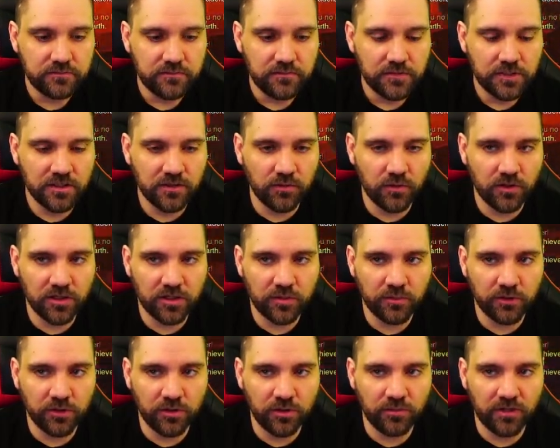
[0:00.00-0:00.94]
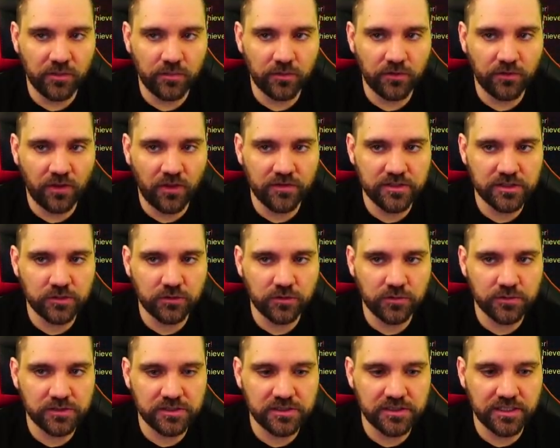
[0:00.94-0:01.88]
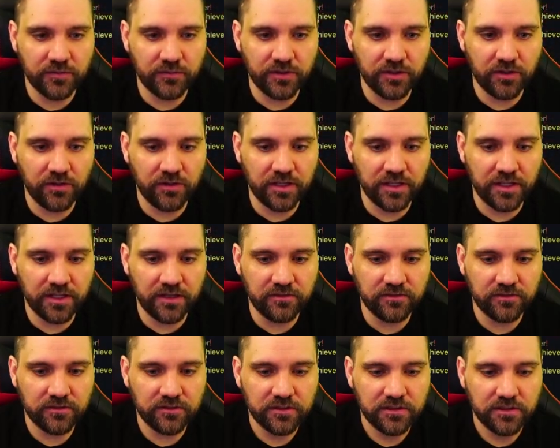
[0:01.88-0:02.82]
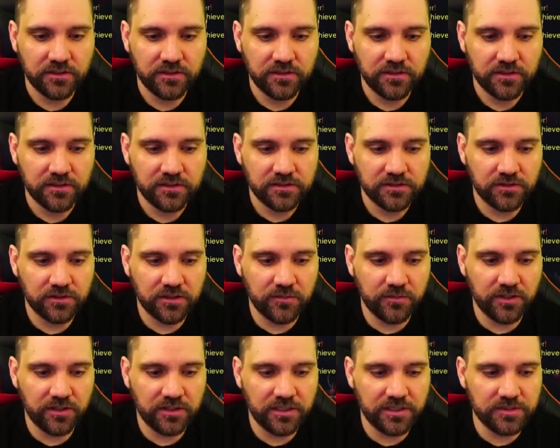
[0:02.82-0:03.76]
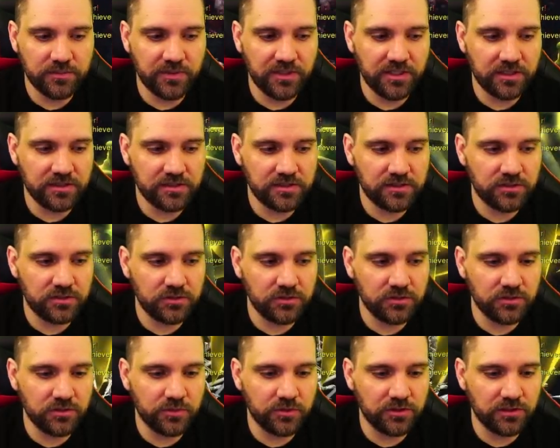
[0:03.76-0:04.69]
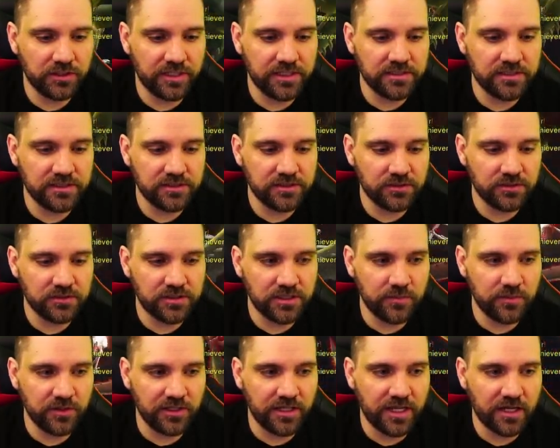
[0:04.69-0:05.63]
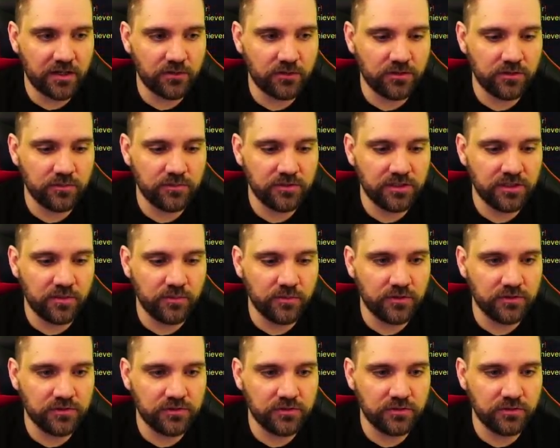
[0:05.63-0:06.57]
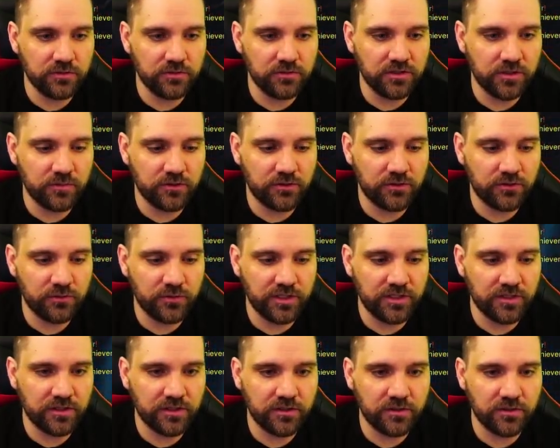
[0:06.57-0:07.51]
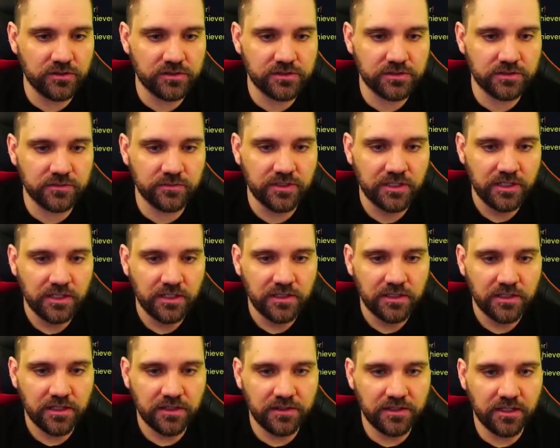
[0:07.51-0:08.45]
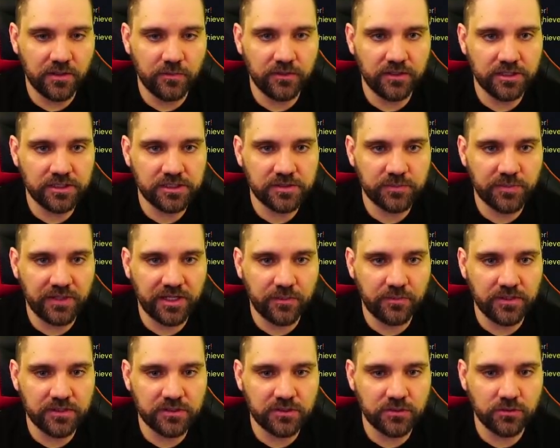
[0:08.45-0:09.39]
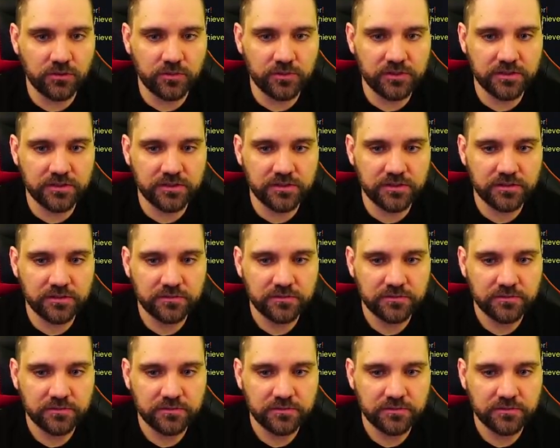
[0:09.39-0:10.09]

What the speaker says: then we're going to blow him up with all these corpses that we already have. So come here. He's being super lazy. So Simulacrum, number 2, number 3 to curse him. And then I'm going to spam these corpses.